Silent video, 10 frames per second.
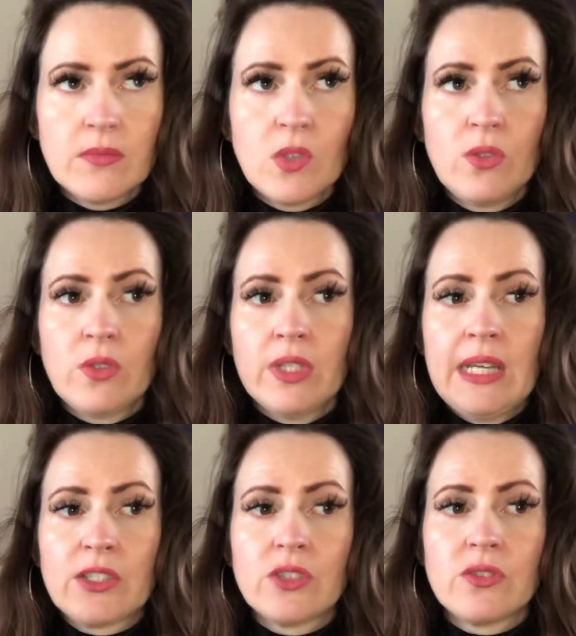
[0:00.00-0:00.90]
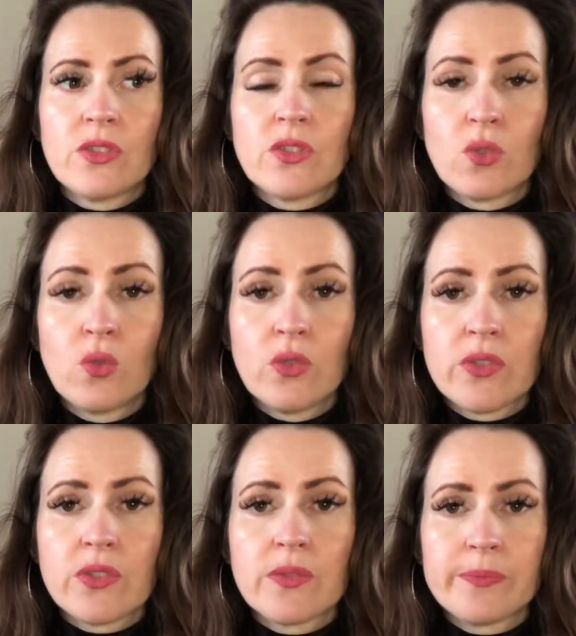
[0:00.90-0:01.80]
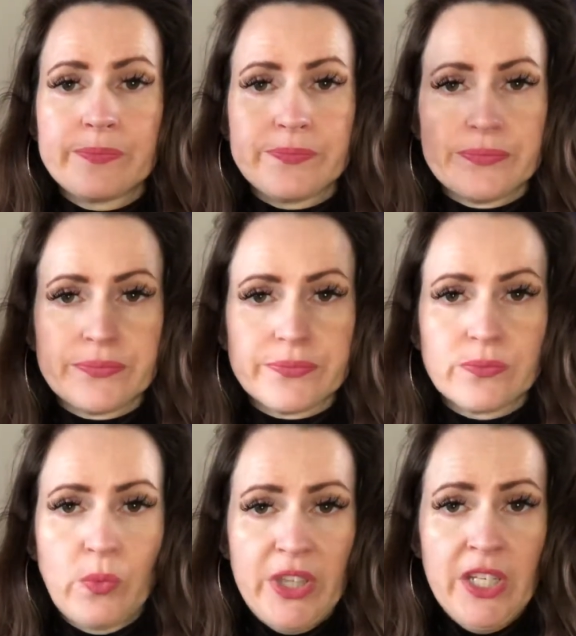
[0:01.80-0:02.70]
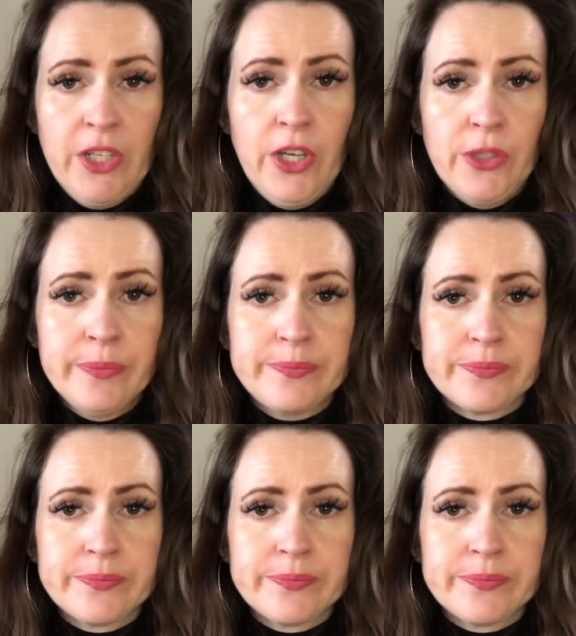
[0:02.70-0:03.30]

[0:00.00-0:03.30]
your connection to source within you.